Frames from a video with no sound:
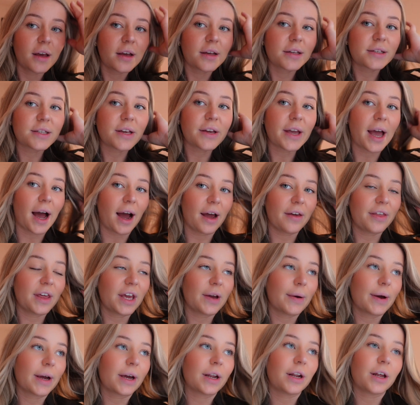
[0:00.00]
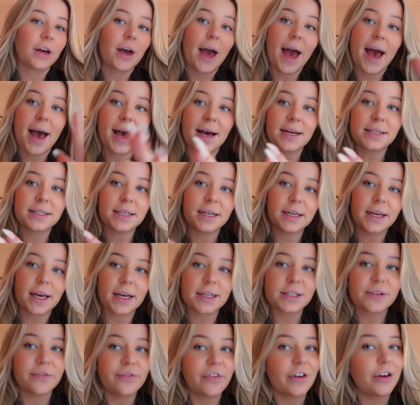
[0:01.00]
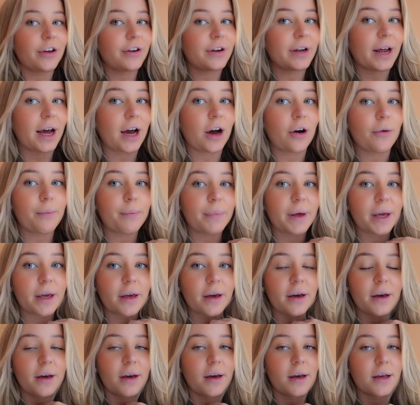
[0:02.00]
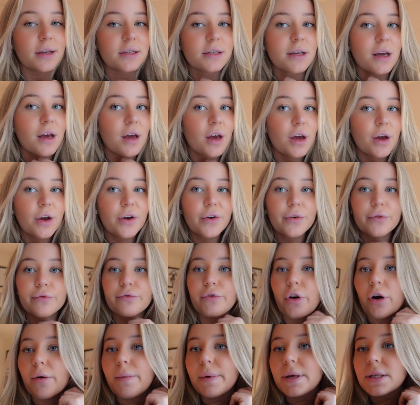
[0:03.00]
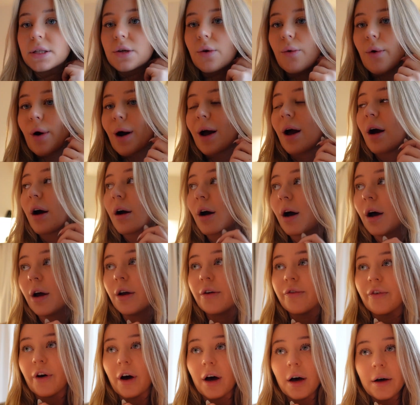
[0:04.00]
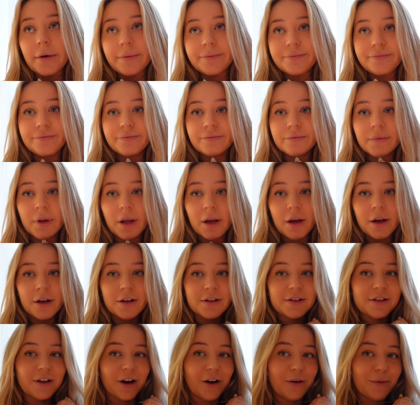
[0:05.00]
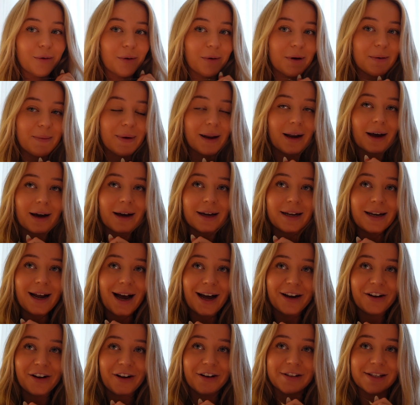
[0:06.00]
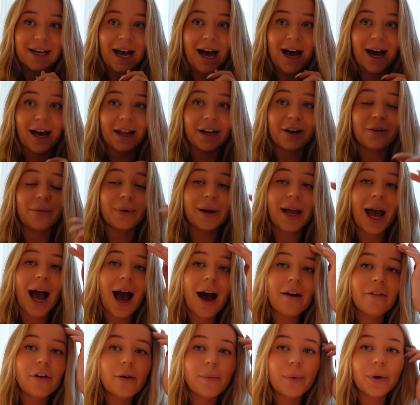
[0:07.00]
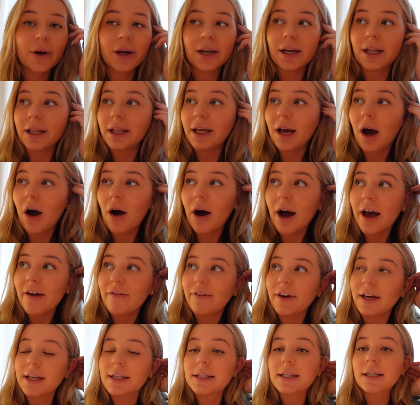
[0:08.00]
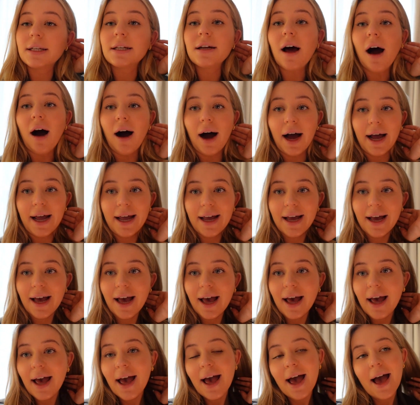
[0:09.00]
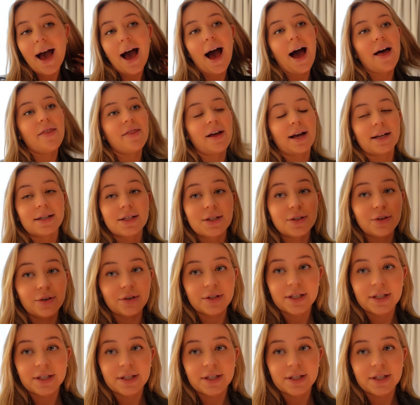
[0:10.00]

So yeah, I think we're going to head and get some food now because Rob is quite hungover, so it'll probably be like a Nando's. And we have a booking at the Ivy tonight, and that's not